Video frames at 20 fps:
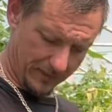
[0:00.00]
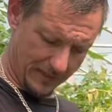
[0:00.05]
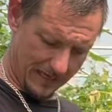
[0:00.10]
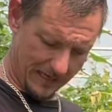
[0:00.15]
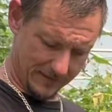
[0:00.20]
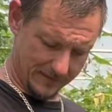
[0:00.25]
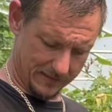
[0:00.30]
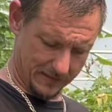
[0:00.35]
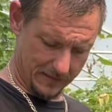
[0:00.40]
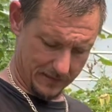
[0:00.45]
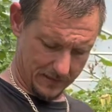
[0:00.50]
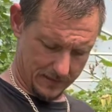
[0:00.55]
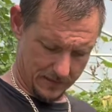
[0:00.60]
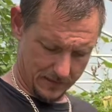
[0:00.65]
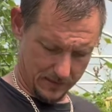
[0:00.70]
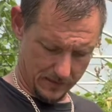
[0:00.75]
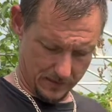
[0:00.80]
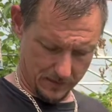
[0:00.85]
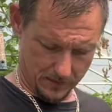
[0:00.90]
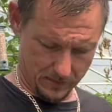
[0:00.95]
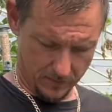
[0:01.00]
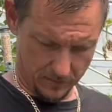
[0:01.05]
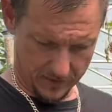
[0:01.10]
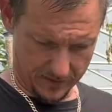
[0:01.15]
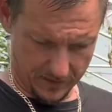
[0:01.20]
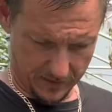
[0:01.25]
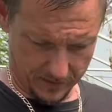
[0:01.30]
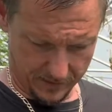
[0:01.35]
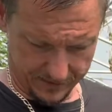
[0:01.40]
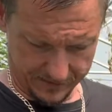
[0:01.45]
guys right
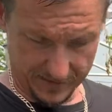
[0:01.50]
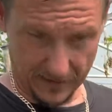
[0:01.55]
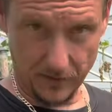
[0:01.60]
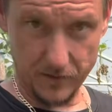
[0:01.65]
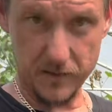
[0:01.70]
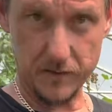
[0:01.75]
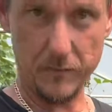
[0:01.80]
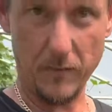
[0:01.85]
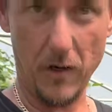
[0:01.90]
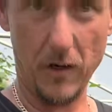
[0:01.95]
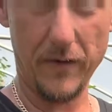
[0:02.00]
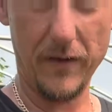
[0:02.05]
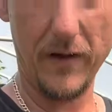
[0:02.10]
here. You see how small they